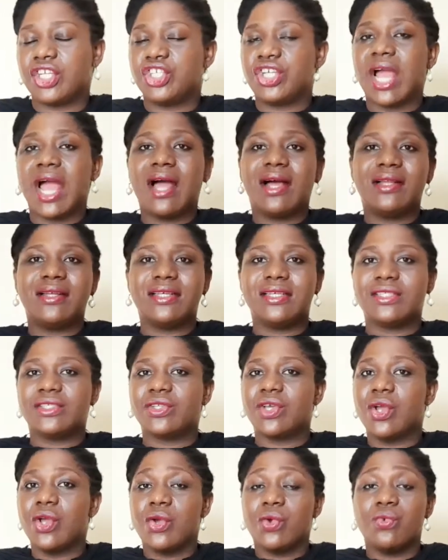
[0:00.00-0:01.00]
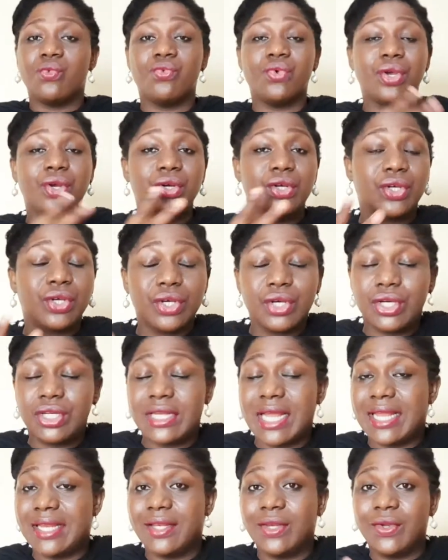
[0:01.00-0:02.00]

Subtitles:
child is real good and